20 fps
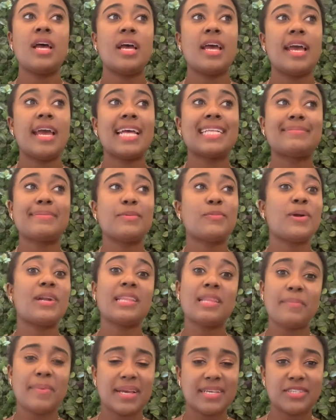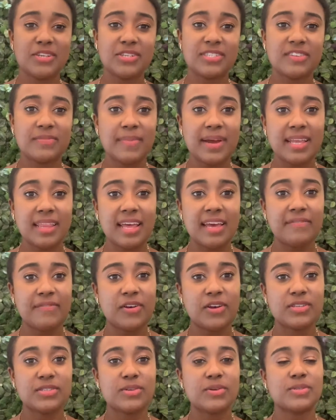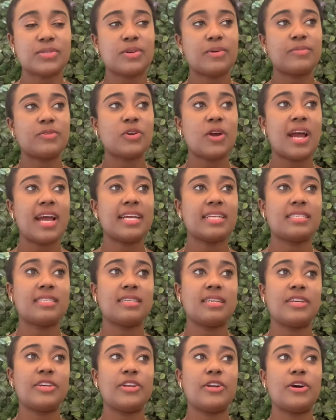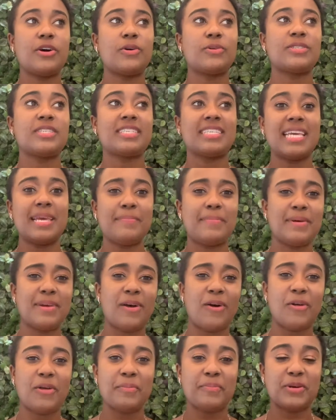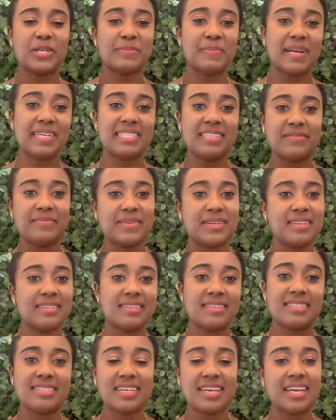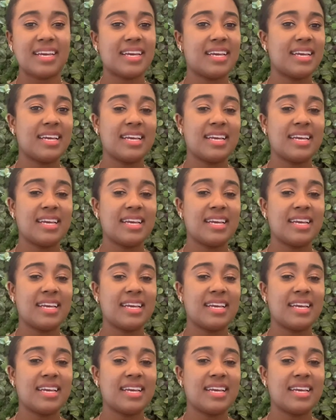it's been one of the best years of my life also. So I'm trying to, you know, just keep it all in perspective because it's like,